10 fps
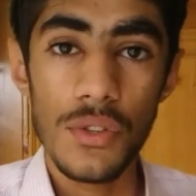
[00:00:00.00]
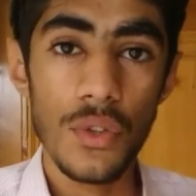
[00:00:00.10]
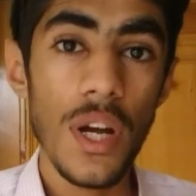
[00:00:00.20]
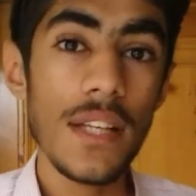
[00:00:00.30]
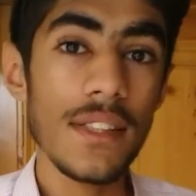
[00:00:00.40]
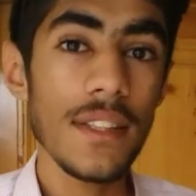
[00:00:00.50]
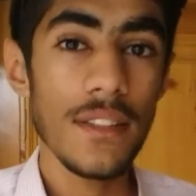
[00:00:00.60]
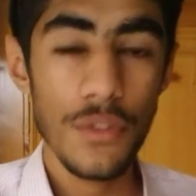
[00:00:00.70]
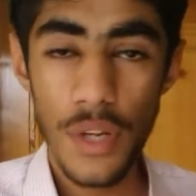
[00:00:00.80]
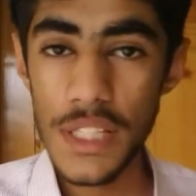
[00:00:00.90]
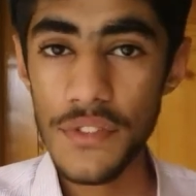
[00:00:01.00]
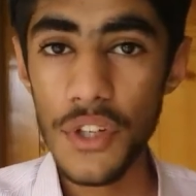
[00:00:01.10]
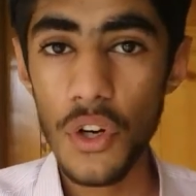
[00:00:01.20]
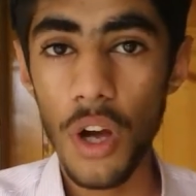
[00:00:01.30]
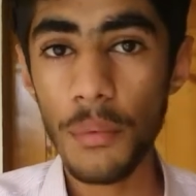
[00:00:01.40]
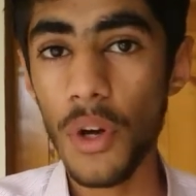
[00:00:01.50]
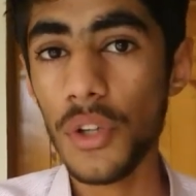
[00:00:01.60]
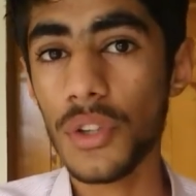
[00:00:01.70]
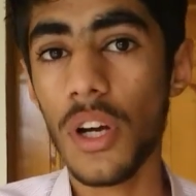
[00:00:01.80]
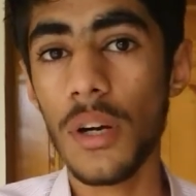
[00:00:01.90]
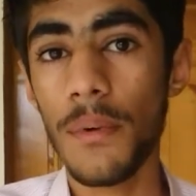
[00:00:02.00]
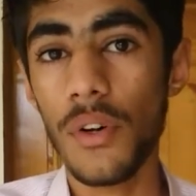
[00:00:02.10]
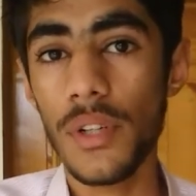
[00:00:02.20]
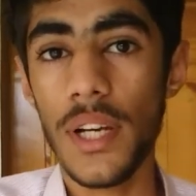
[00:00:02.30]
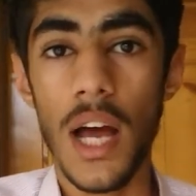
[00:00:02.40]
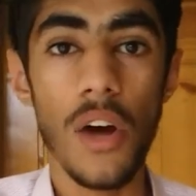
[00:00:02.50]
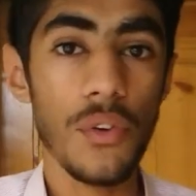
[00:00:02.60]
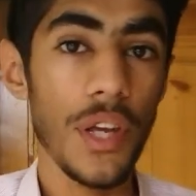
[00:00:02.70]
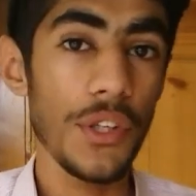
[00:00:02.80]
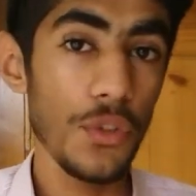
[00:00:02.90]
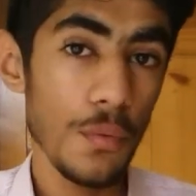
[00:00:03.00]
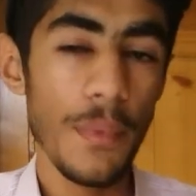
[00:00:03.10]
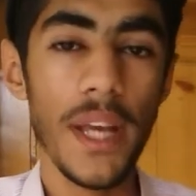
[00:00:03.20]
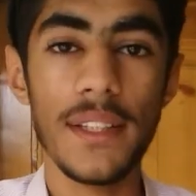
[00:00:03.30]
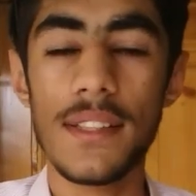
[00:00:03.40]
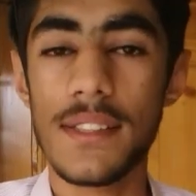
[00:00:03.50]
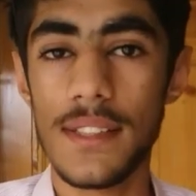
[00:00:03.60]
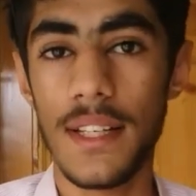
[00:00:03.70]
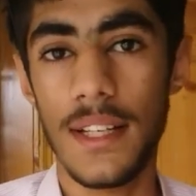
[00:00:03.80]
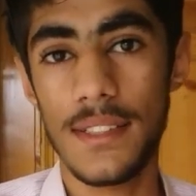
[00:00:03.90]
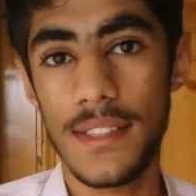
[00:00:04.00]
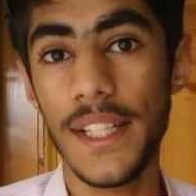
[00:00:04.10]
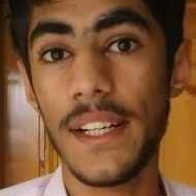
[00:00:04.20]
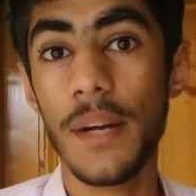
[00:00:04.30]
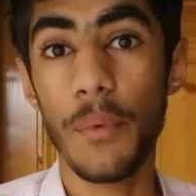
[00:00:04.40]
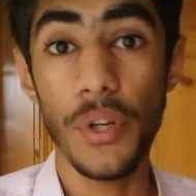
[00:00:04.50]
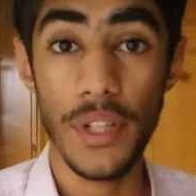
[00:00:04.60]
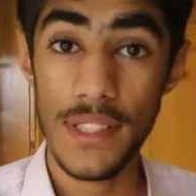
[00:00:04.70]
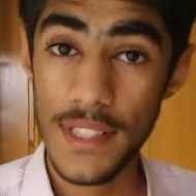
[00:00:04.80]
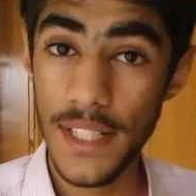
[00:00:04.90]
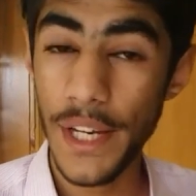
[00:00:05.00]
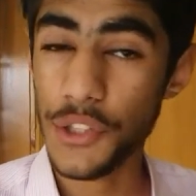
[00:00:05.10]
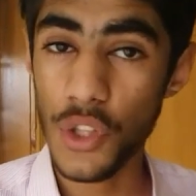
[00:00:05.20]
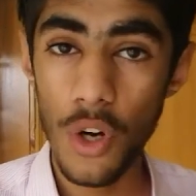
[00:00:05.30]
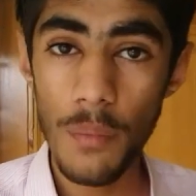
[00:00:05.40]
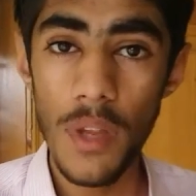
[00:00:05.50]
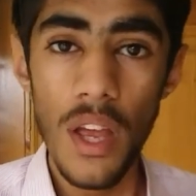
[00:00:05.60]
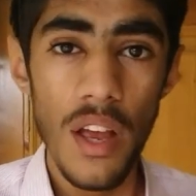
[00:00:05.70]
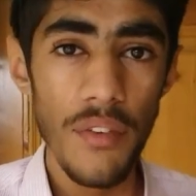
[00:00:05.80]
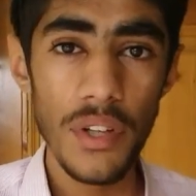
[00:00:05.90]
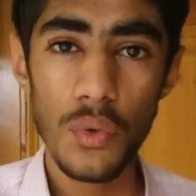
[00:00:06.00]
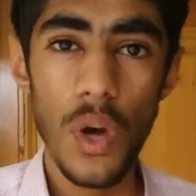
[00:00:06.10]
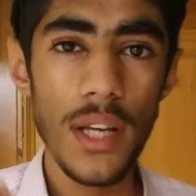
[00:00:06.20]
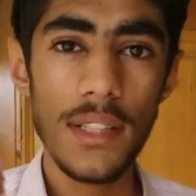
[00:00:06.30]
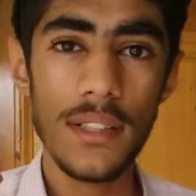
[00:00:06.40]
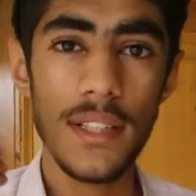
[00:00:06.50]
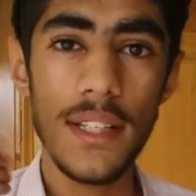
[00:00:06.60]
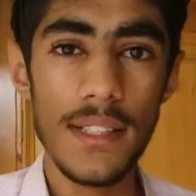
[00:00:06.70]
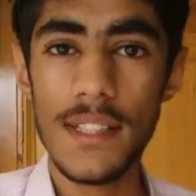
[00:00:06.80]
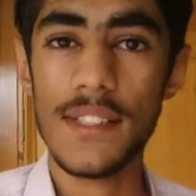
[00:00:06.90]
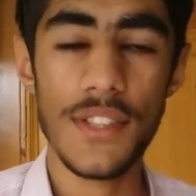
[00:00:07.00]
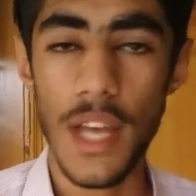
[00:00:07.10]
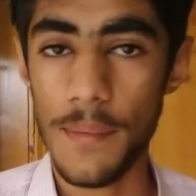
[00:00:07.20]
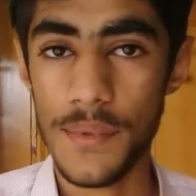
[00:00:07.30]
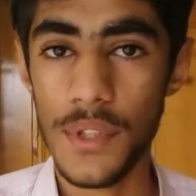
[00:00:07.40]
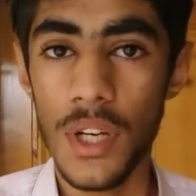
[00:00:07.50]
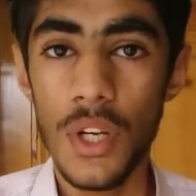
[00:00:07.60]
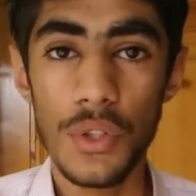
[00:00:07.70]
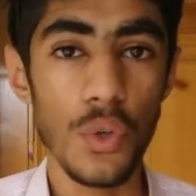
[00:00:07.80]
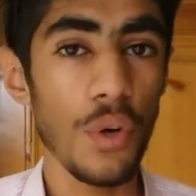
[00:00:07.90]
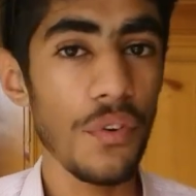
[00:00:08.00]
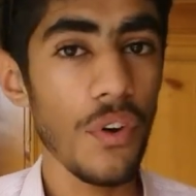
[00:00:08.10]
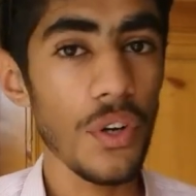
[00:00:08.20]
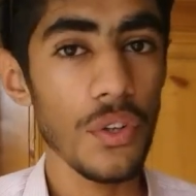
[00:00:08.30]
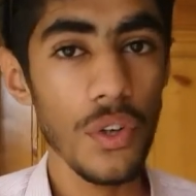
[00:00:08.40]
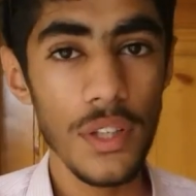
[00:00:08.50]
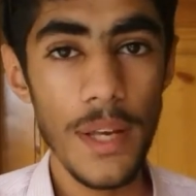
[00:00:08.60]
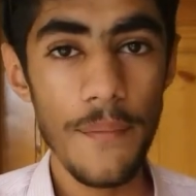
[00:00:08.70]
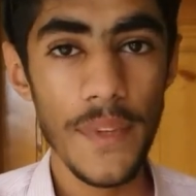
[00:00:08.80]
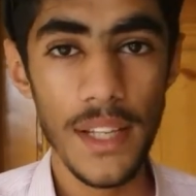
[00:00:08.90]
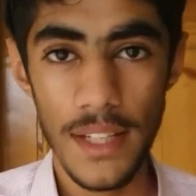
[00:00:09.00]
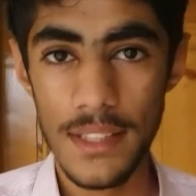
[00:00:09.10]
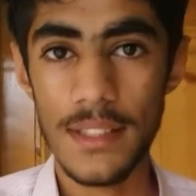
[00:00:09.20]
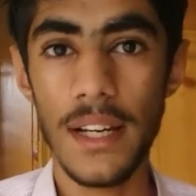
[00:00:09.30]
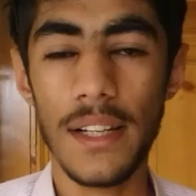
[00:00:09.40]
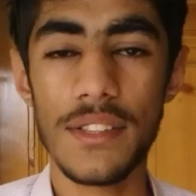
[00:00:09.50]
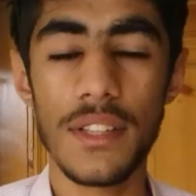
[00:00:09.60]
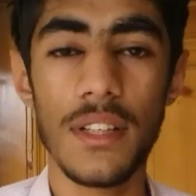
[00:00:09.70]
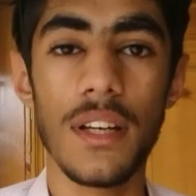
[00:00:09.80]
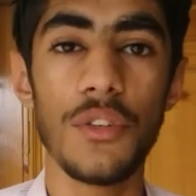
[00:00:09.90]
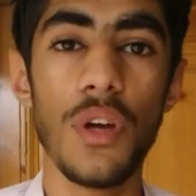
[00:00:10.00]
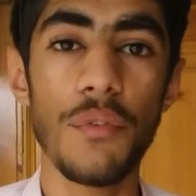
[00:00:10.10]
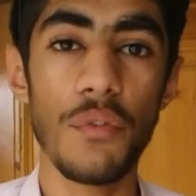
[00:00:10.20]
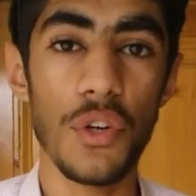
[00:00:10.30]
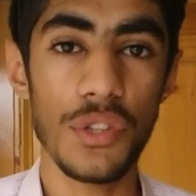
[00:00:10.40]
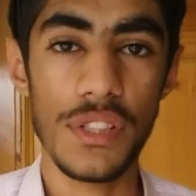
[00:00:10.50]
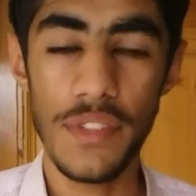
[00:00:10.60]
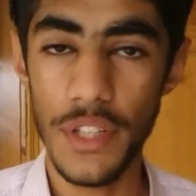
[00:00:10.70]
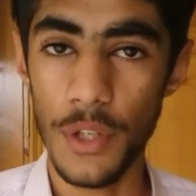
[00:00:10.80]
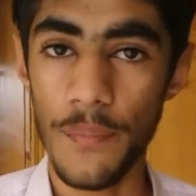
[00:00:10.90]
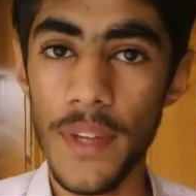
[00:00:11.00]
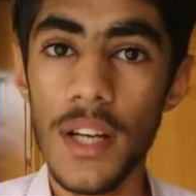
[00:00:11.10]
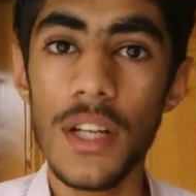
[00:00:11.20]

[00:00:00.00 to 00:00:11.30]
So guys, in today's video I'm going to talk about that how can you make this secret monitor screen at your home with quite easy steps. So if you want to know them, you have to watch this video.